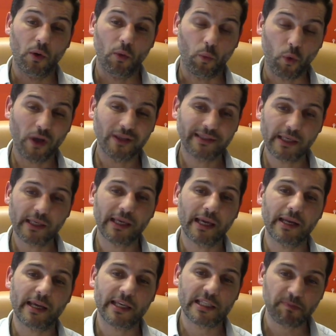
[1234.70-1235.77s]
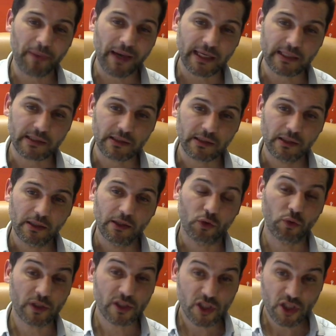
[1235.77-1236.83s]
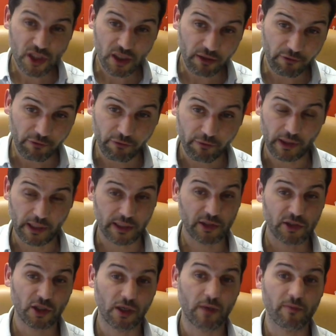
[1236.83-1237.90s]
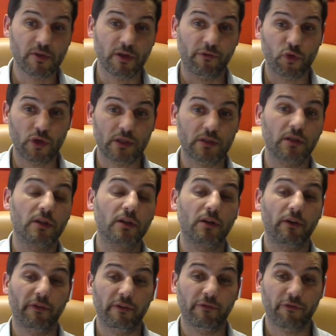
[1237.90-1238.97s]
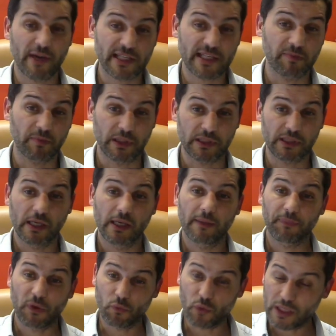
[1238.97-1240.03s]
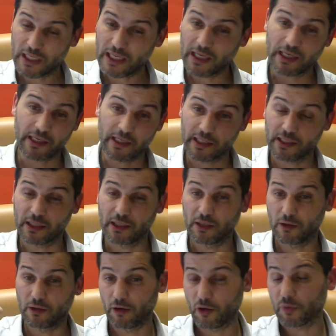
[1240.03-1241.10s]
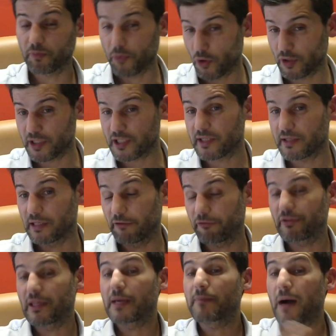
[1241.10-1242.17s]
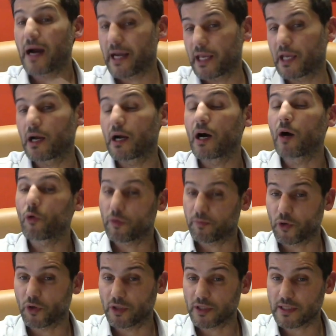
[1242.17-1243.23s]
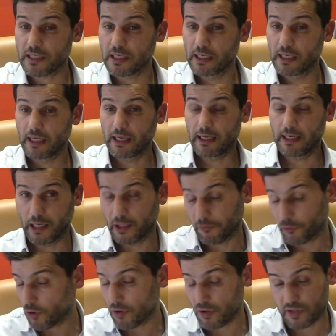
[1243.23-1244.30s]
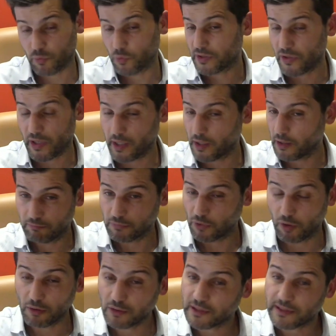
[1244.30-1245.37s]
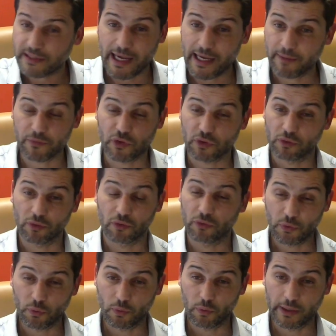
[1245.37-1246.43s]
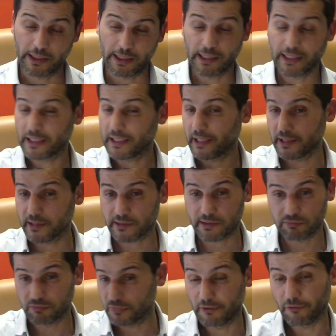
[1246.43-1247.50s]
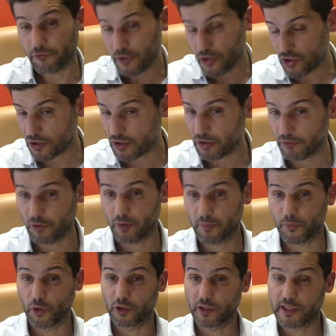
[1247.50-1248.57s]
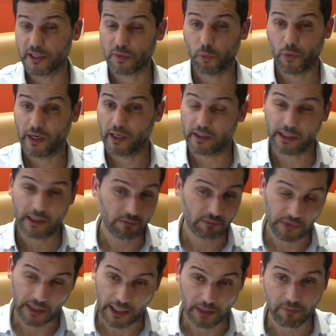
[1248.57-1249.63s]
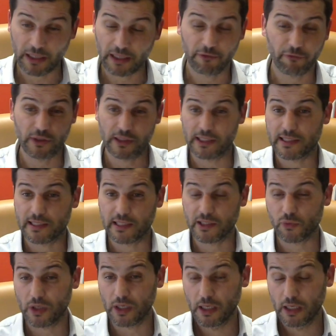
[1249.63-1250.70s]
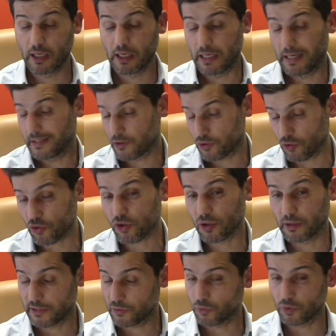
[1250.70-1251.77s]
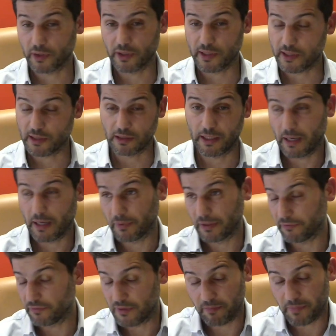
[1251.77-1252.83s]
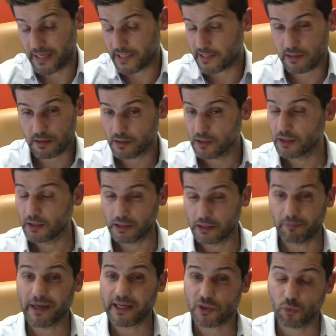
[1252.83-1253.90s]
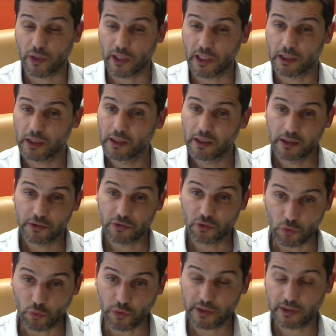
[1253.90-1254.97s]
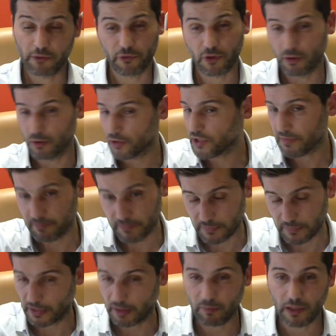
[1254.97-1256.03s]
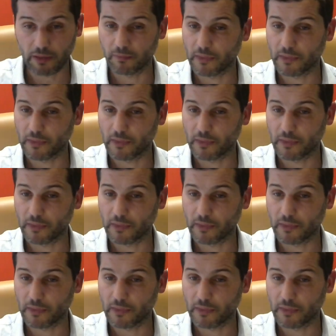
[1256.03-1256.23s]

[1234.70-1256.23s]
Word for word: what they can expect to achieve in terms of return of investment regarding our products if they buy our products and of course we try all the time to to indicate the features of our products where they can benefit etc and social network is, I believe, the best the best way to do it. Of course, email